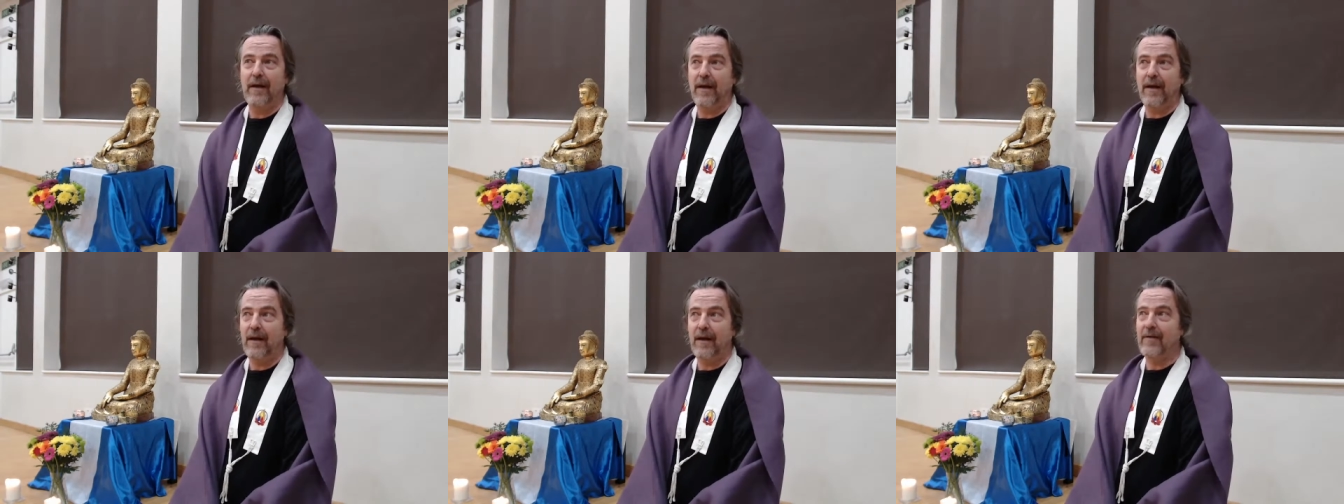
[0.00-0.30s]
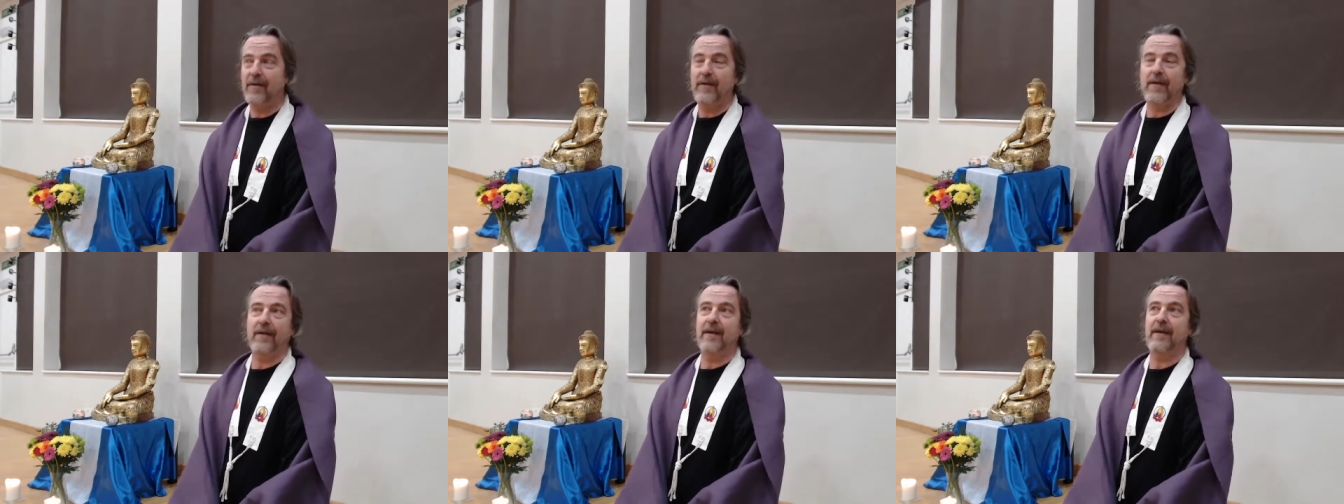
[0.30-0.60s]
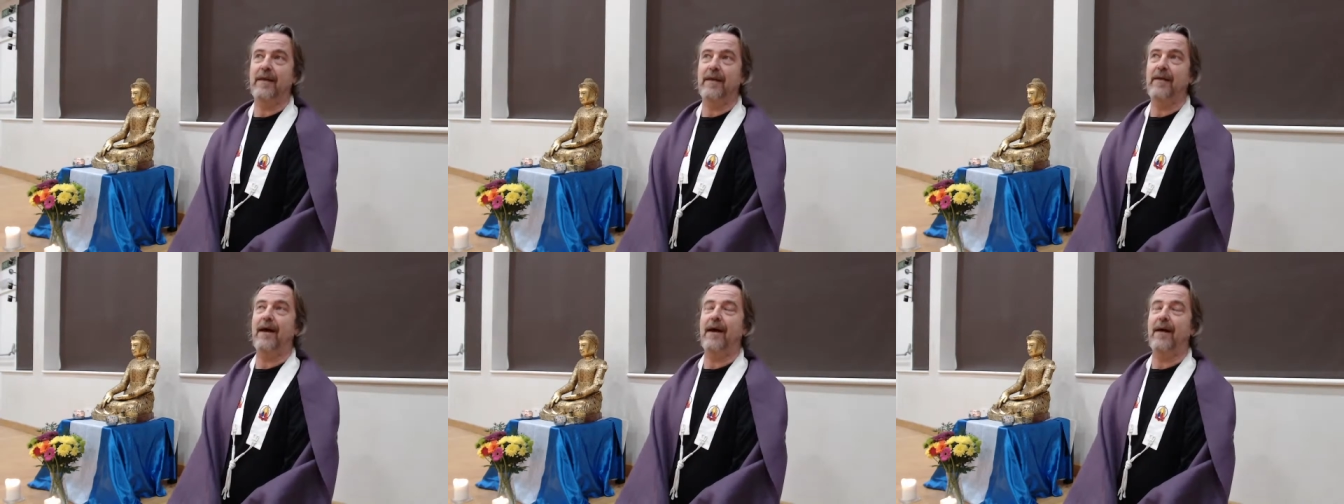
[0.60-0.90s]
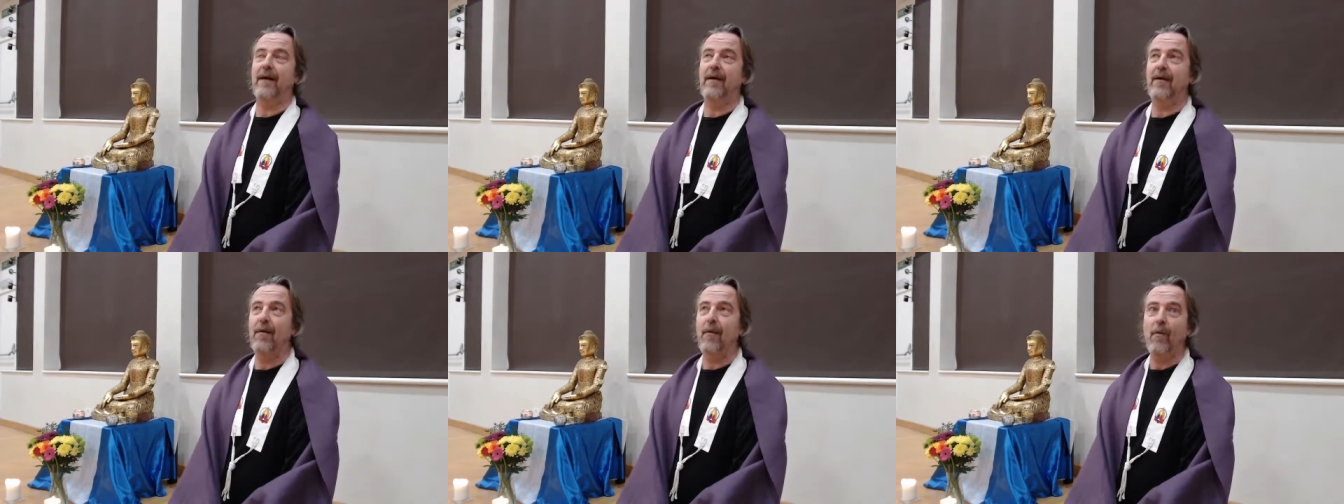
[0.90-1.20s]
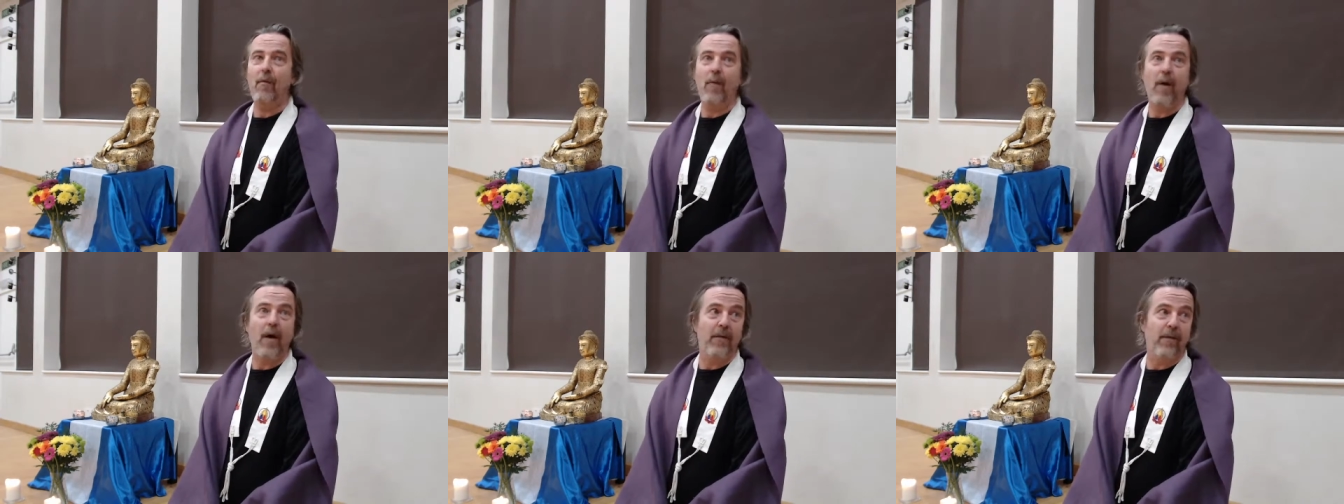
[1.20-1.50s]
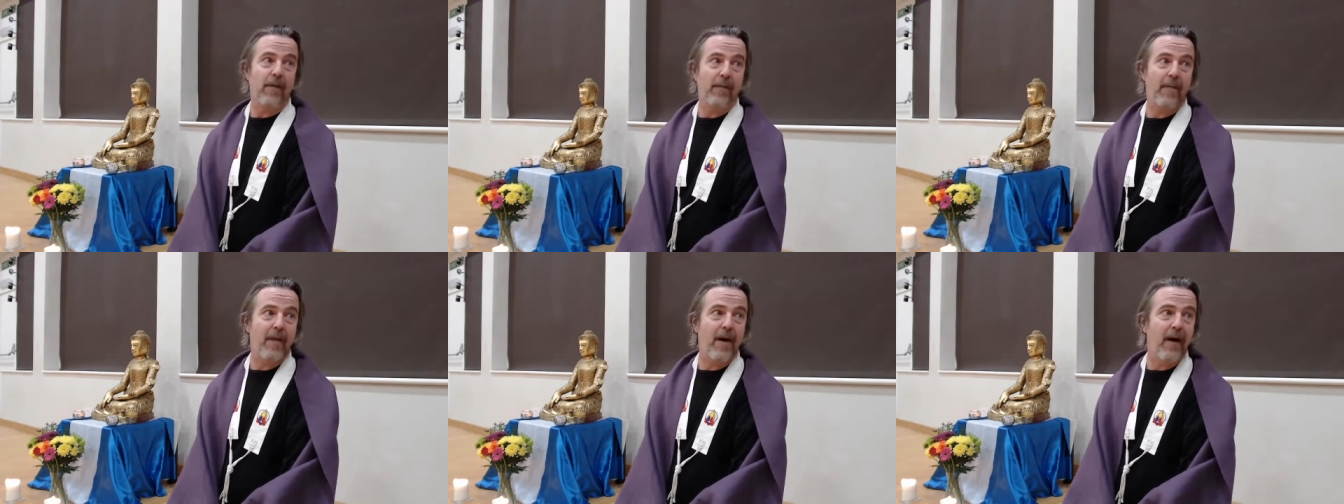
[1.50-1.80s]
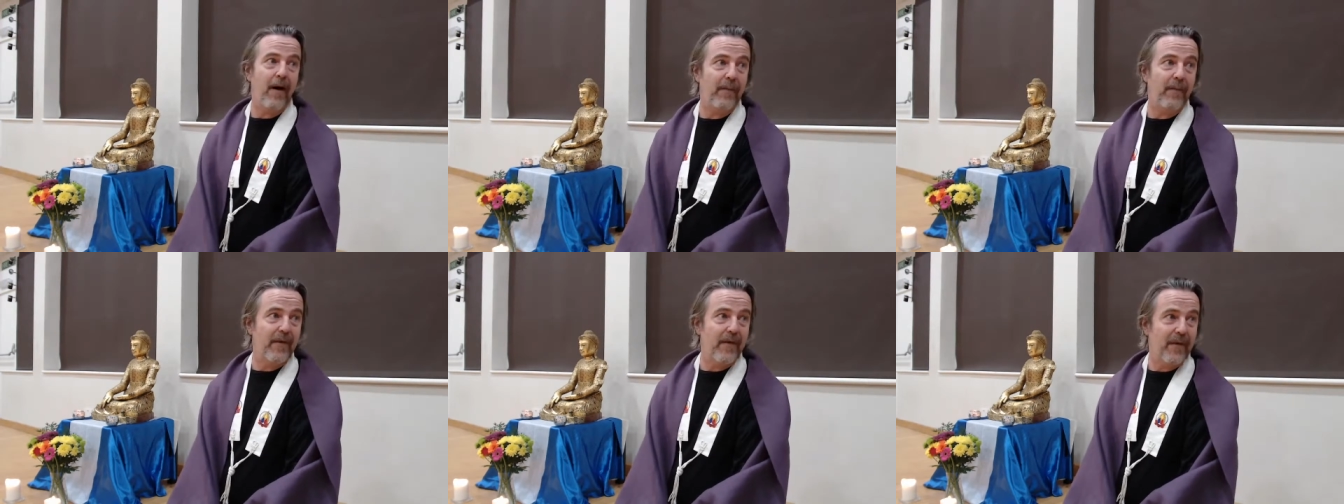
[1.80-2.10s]
and suddenly that woke them
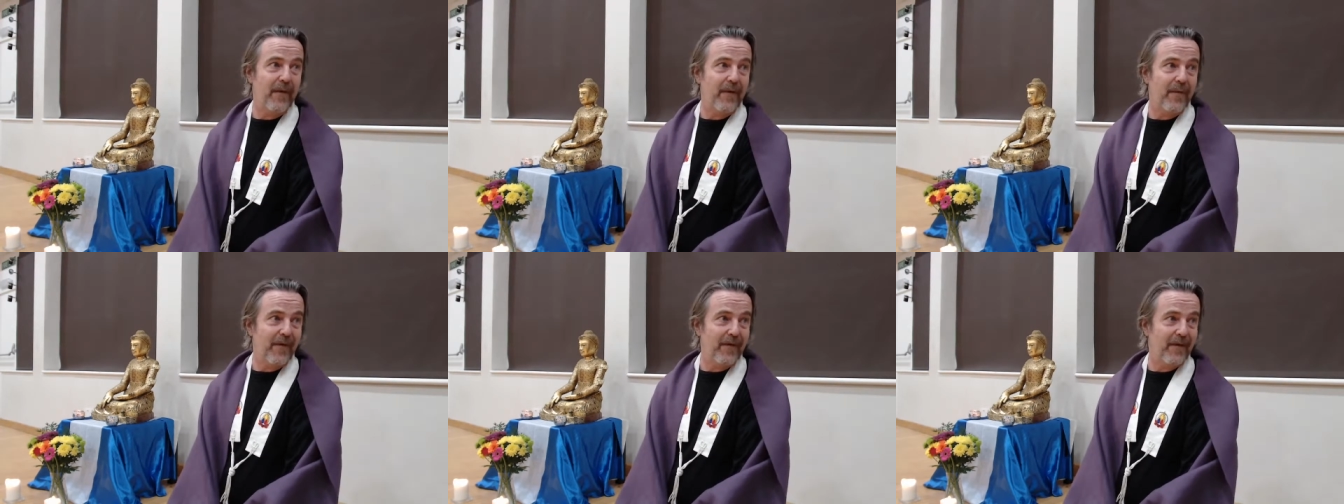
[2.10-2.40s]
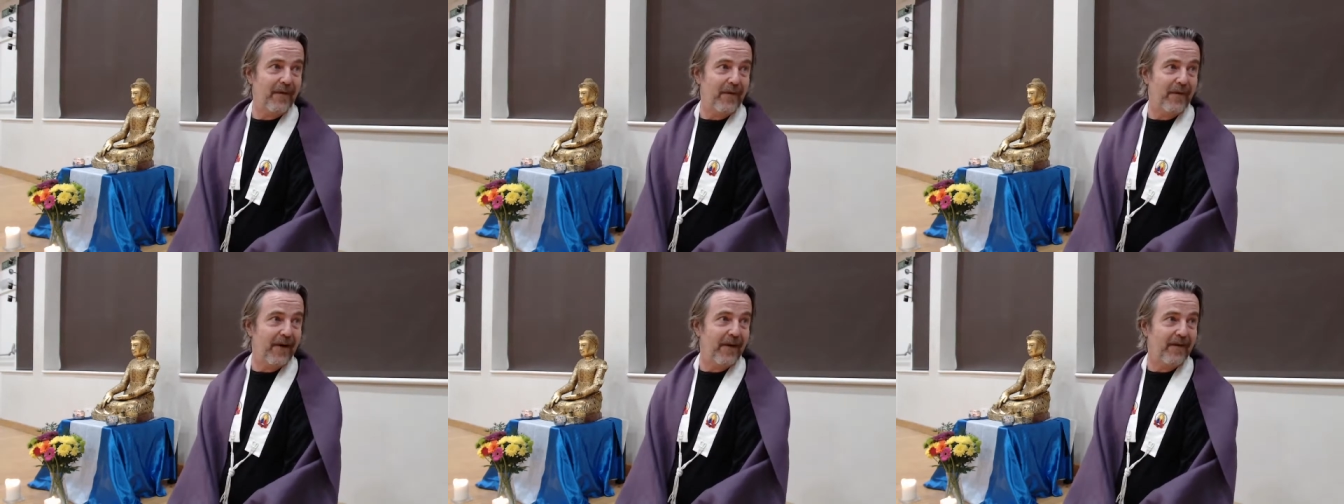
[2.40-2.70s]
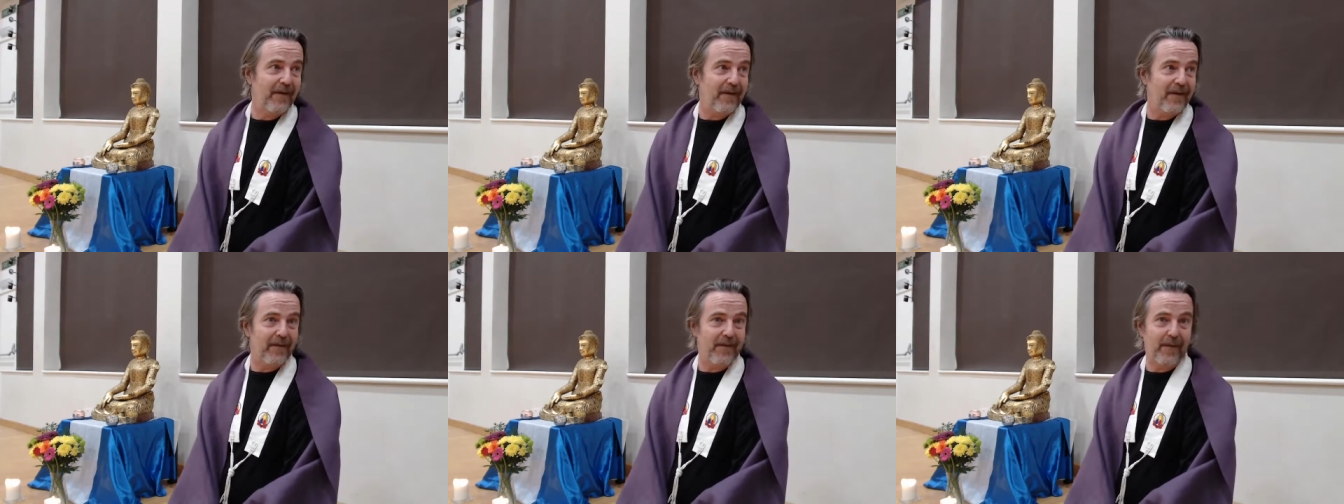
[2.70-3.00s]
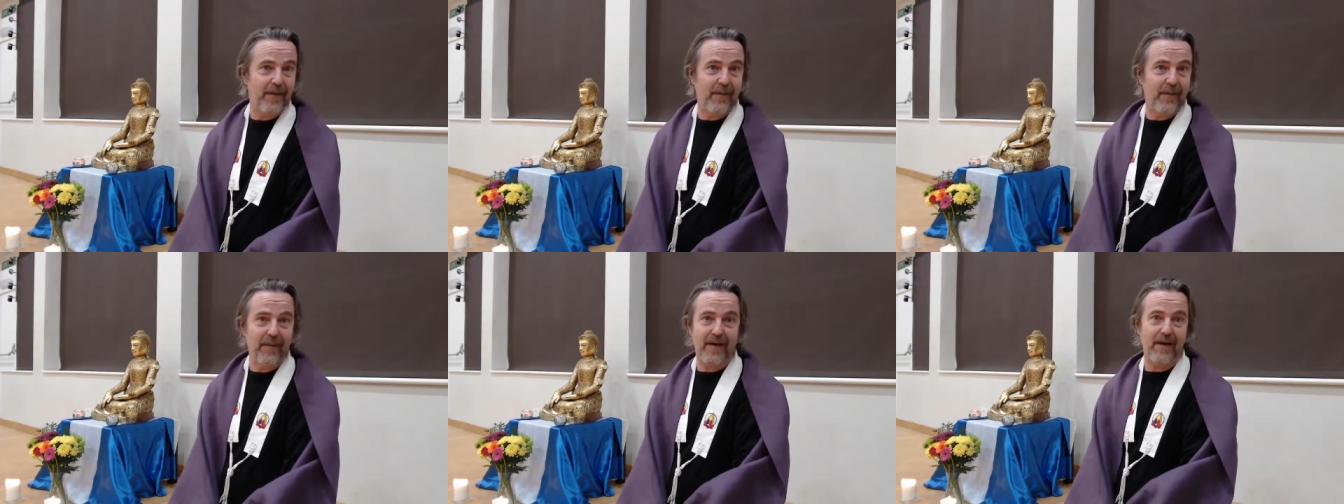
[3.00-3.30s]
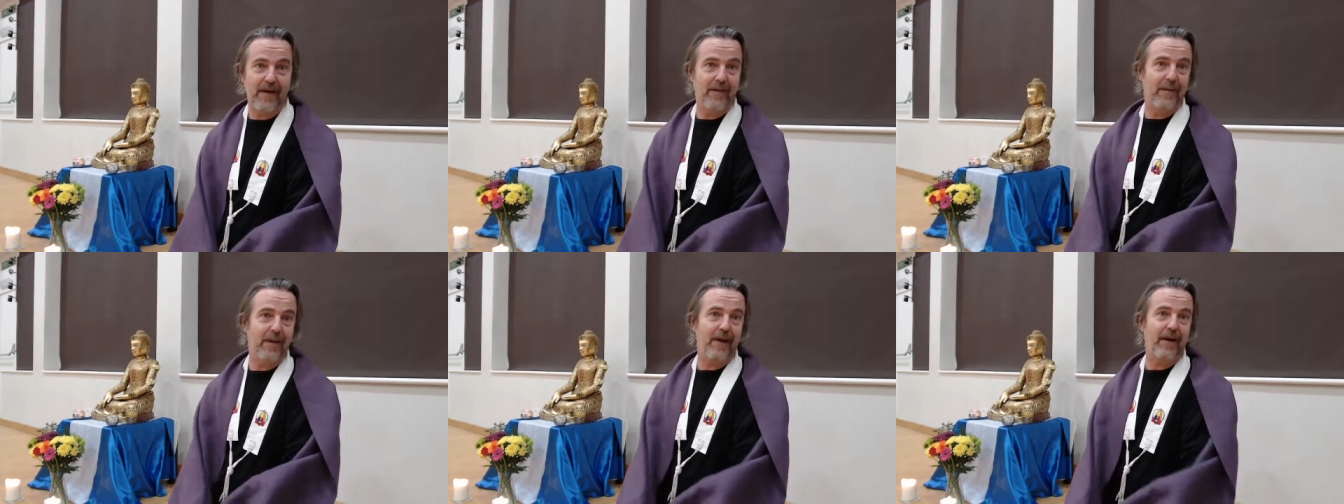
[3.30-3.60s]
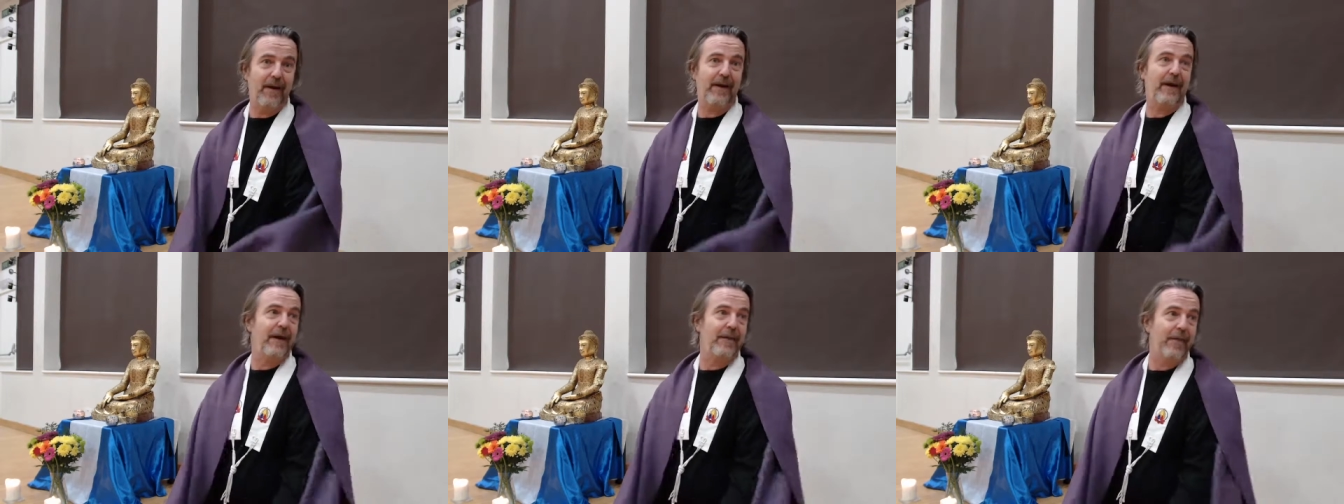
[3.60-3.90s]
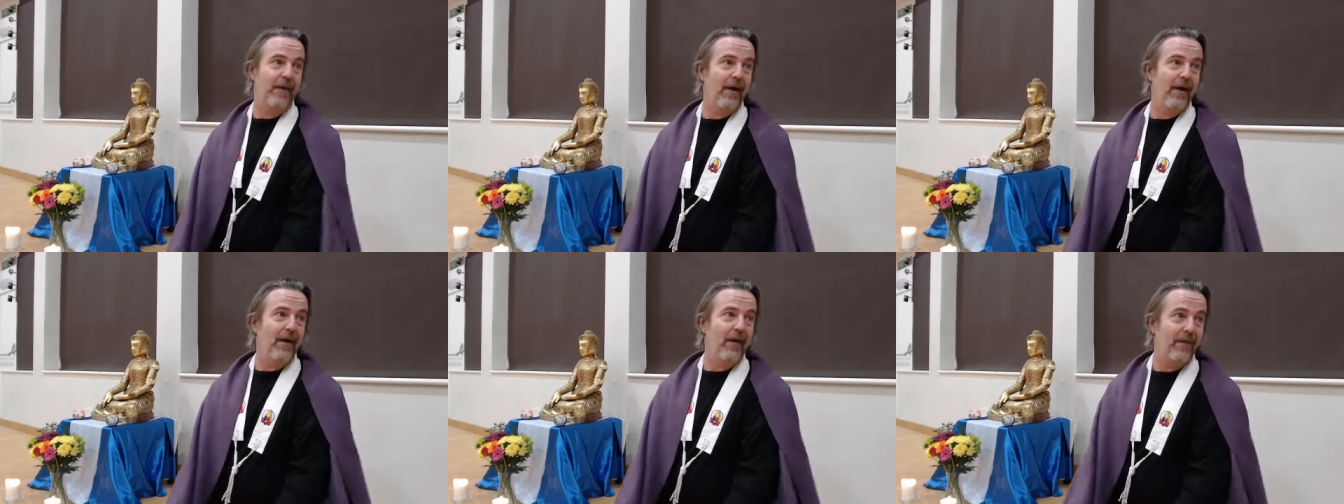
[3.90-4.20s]
up to the possibility of something completely
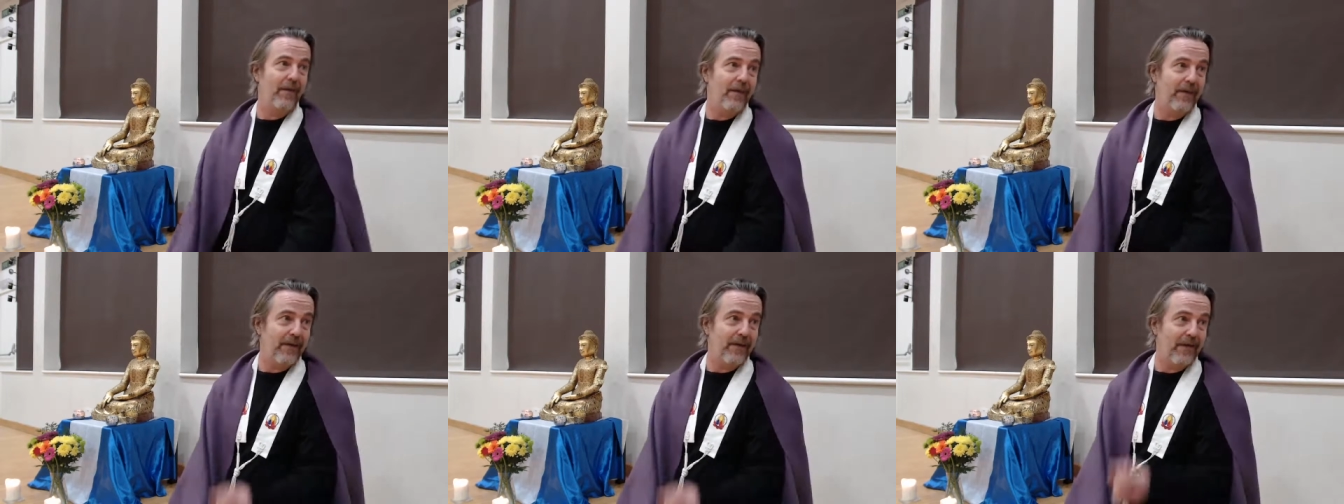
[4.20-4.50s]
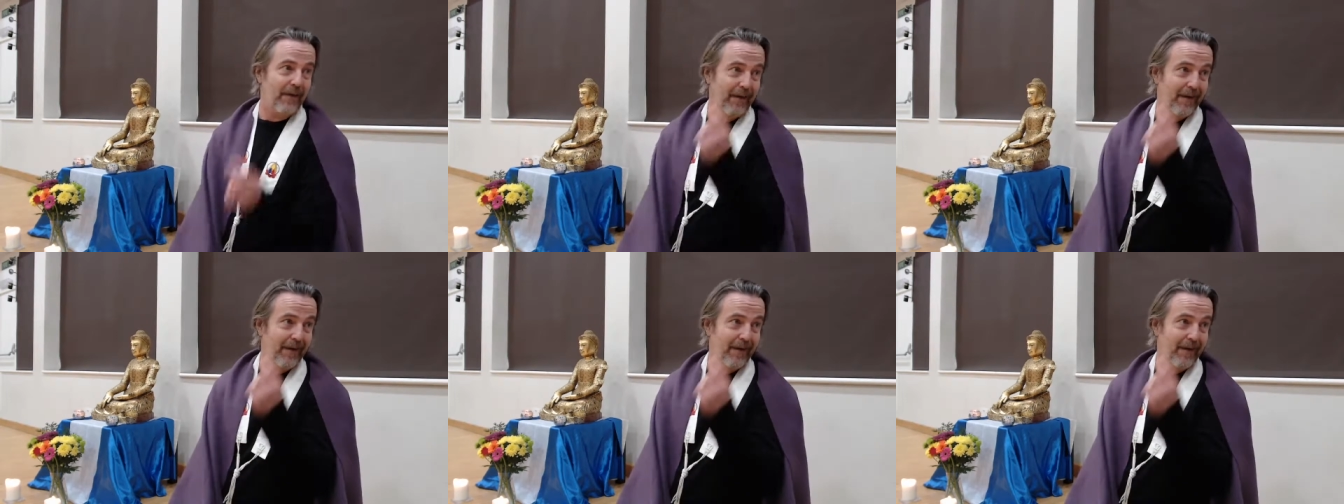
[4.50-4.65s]
beyond,